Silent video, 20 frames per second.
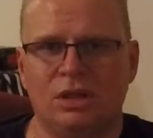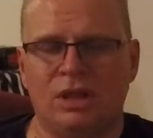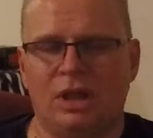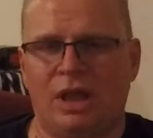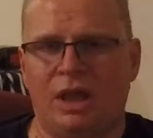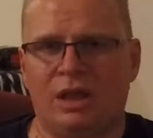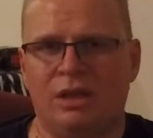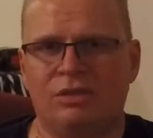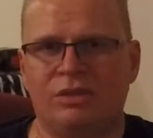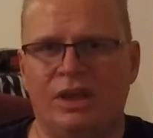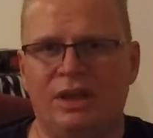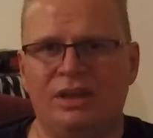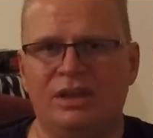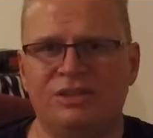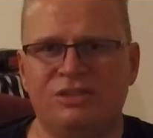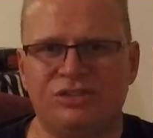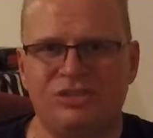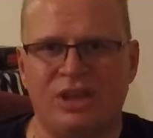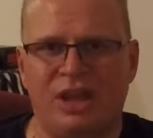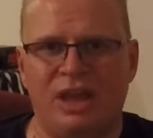and they get
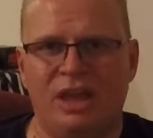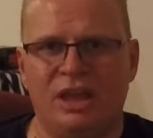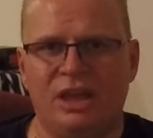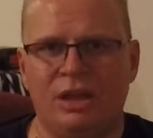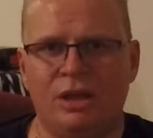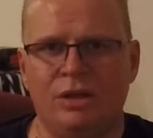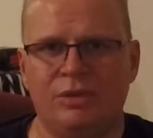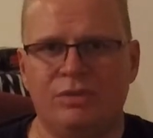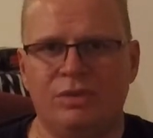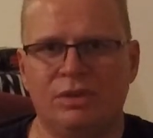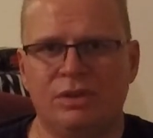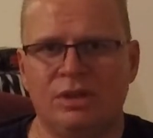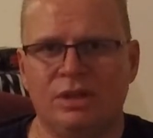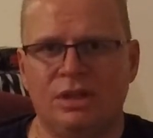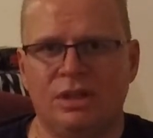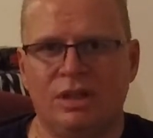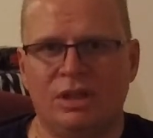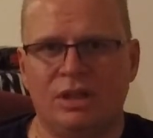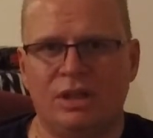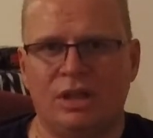saved,
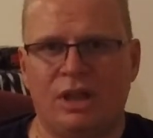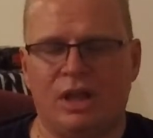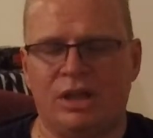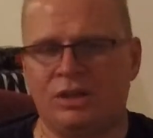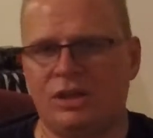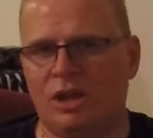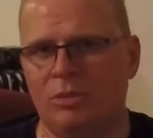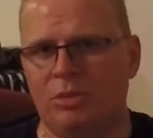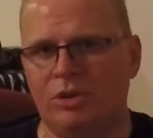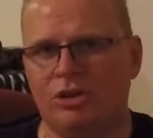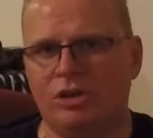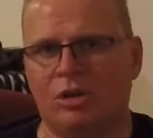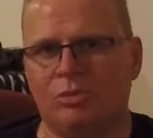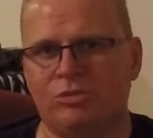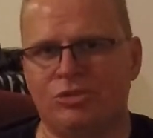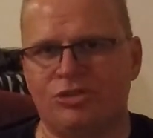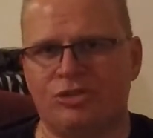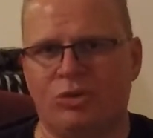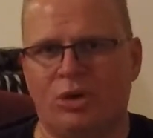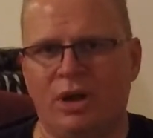and they become
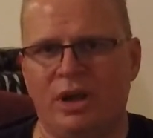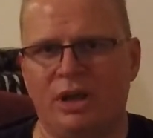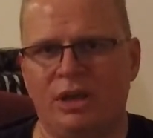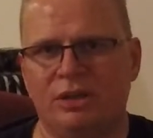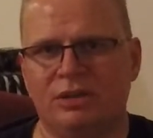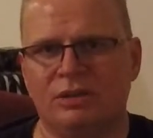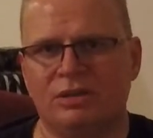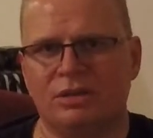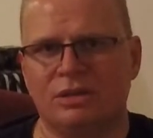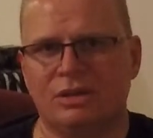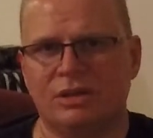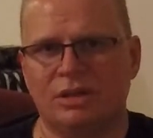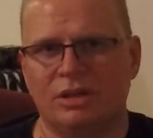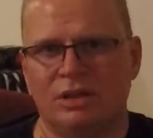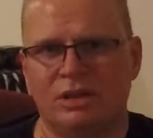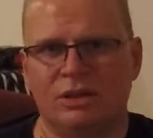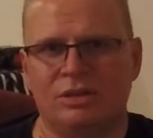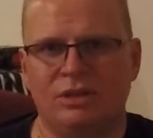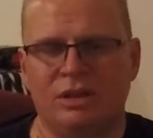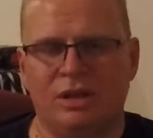straight,
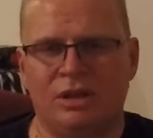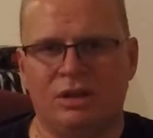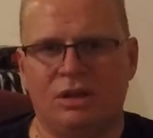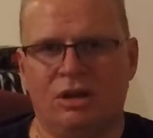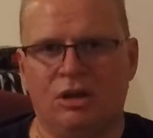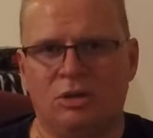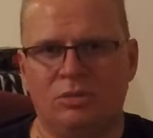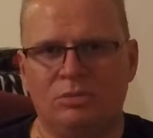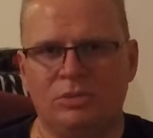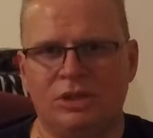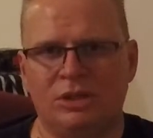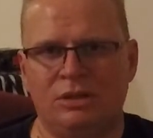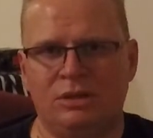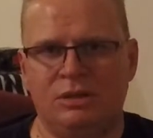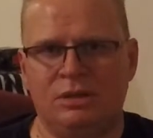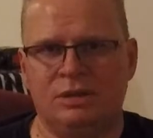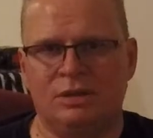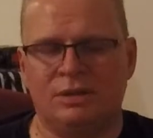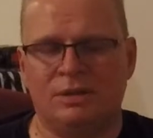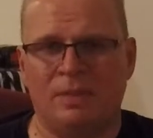then
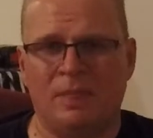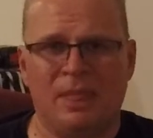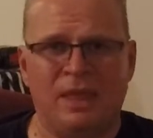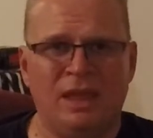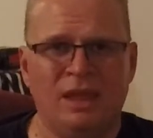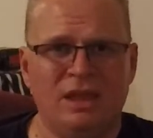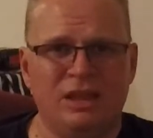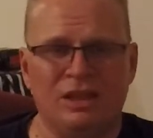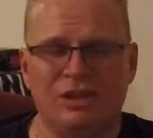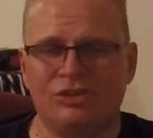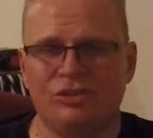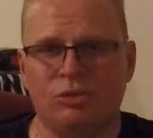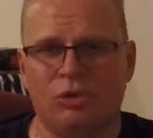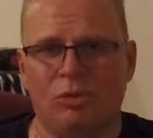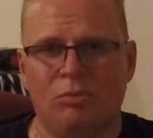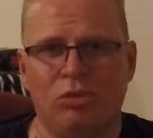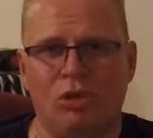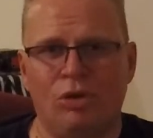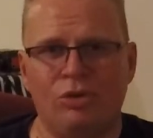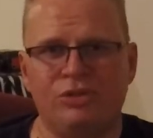it sort
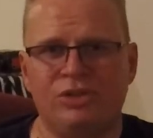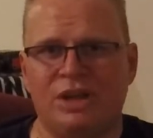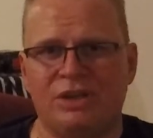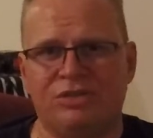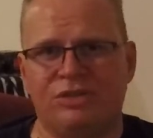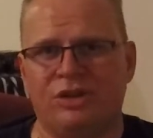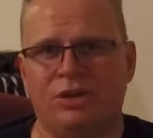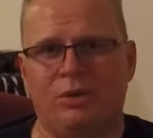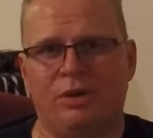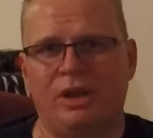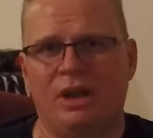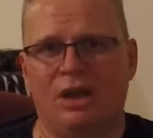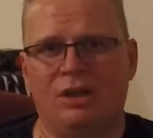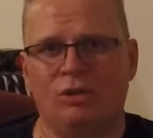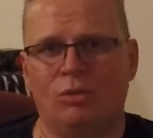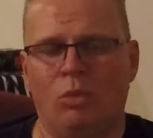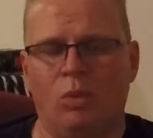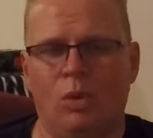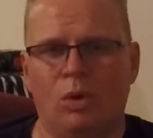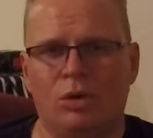of blows that theory out
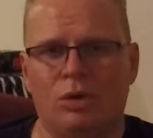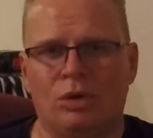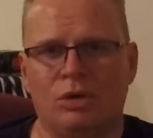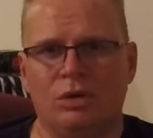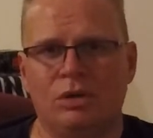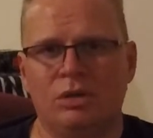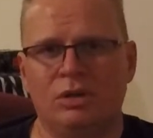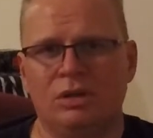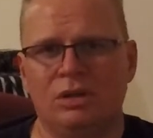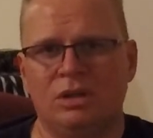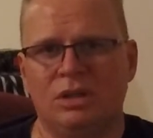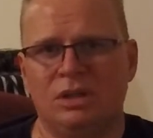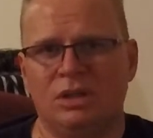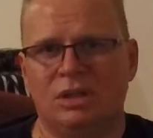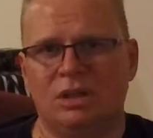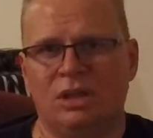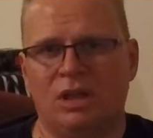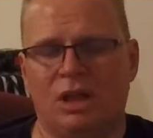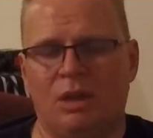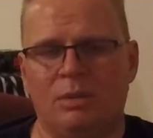of the water.
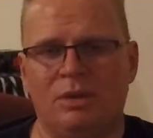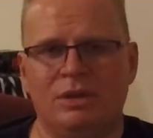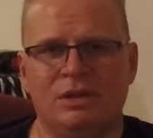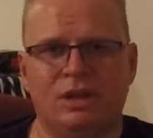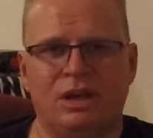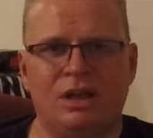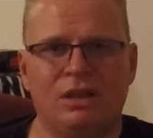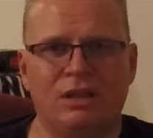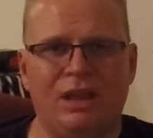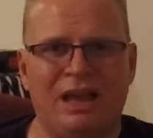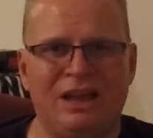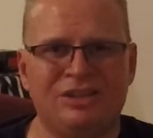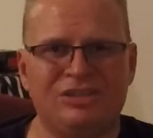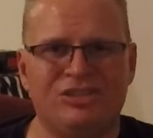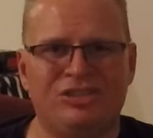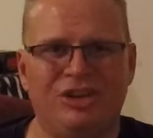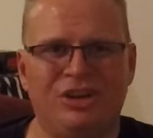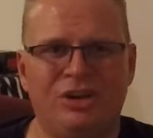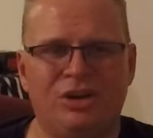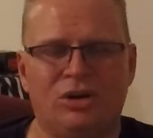I mean,
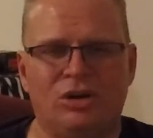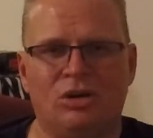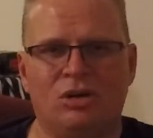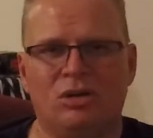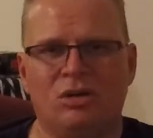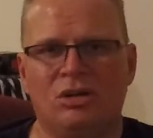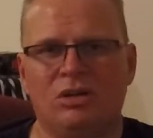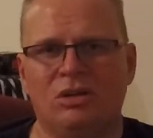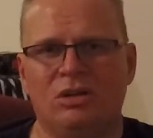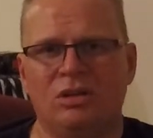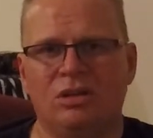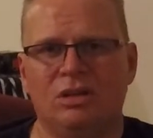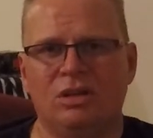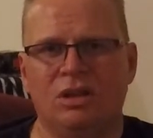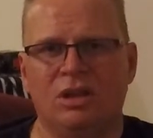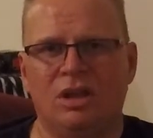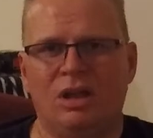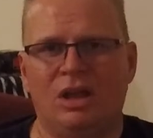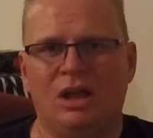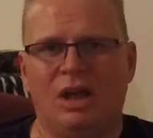last year,
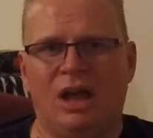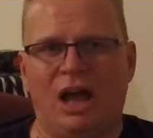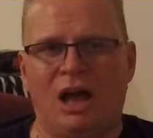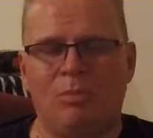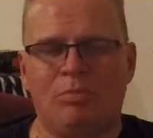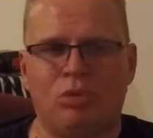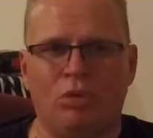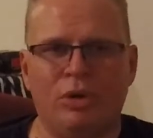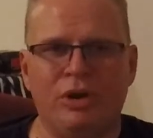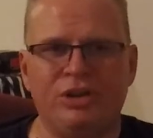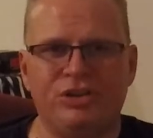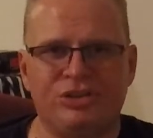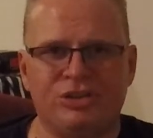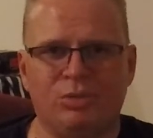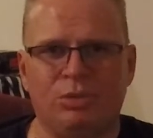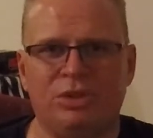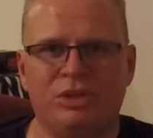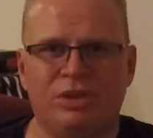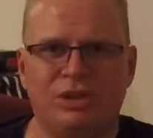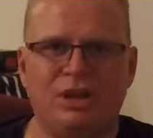I preached
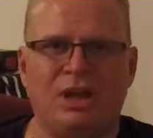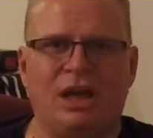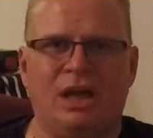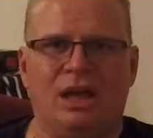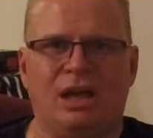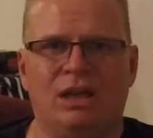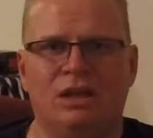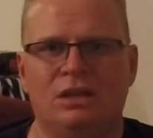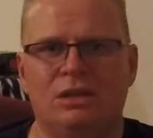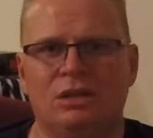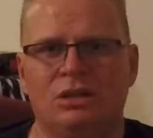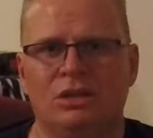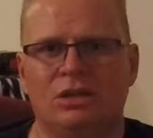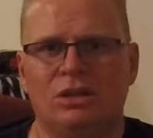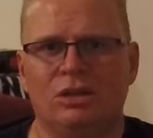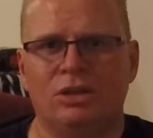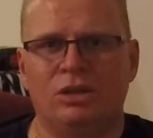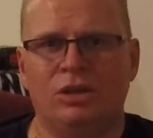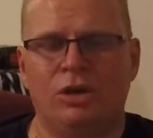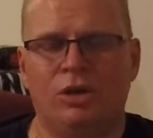with a guy
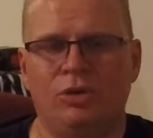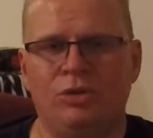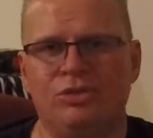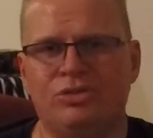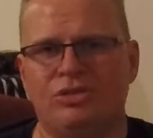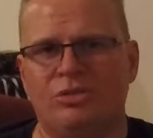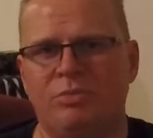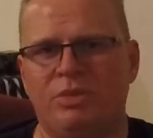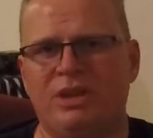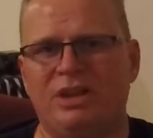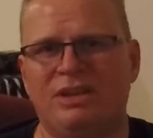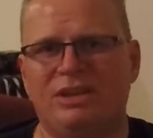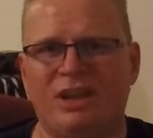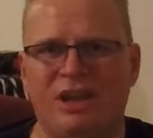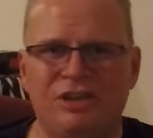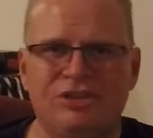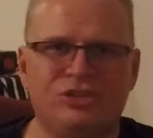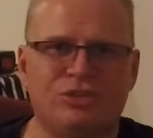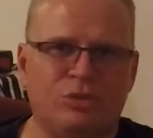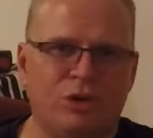who used to be a
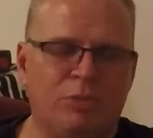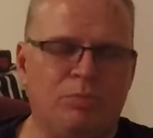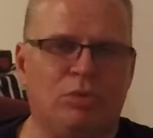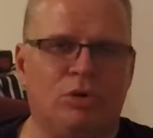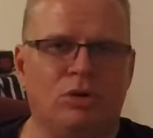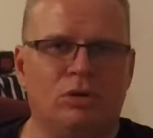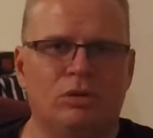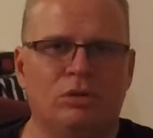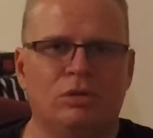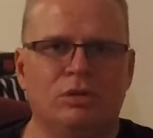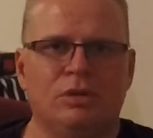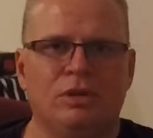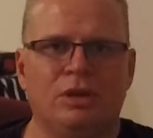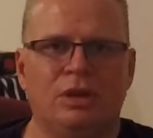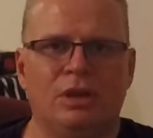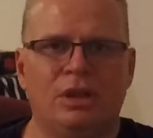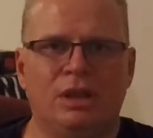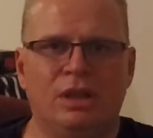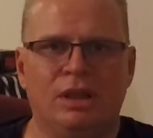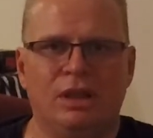gay stripper.
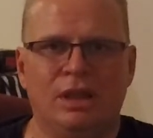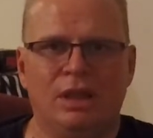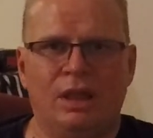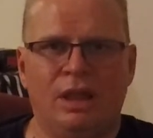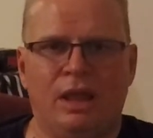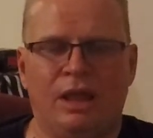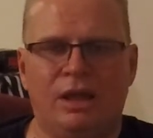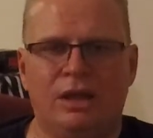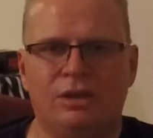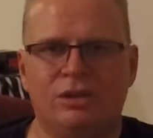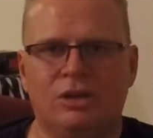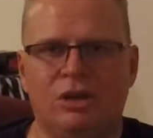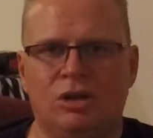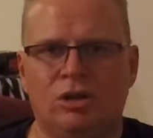And